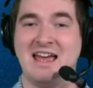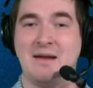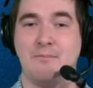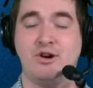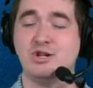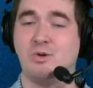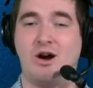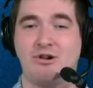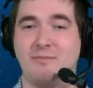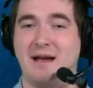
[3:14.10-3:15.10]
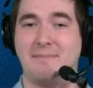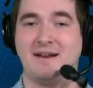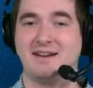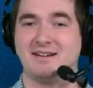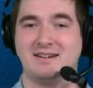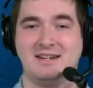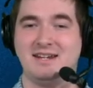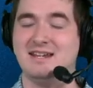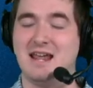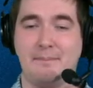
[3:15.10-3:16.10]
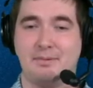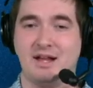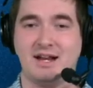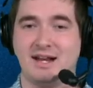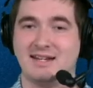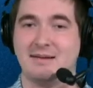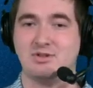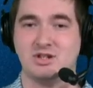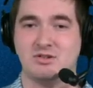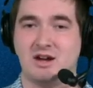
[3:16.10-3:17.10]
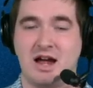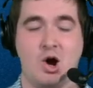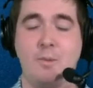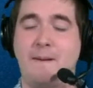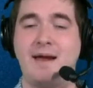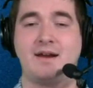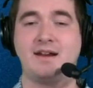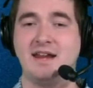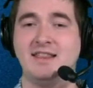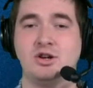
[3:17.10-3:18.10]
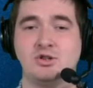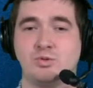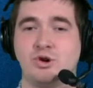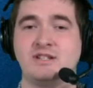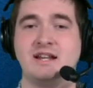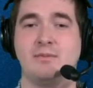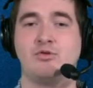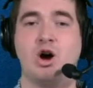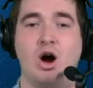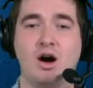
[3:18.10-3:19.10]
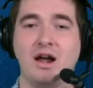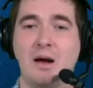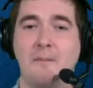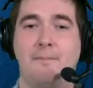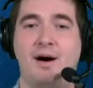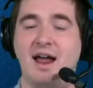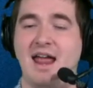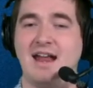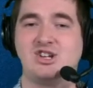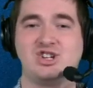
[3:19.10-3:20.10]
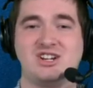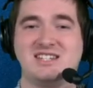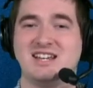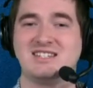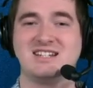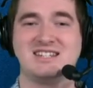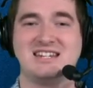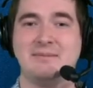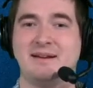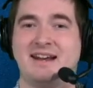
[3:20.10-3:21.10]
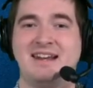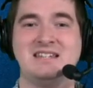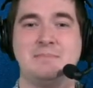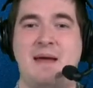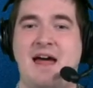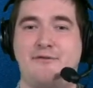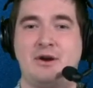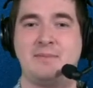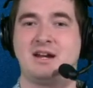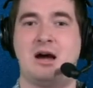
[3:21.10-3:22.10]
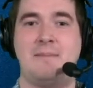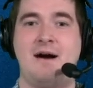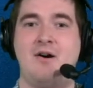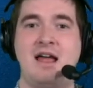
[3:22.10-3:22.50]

Bridgewater, in my opinion, he ain't playing anytime soon. I hope I could eat those words and I'm wrong, but it just doesn't seem like an easy path for him to come out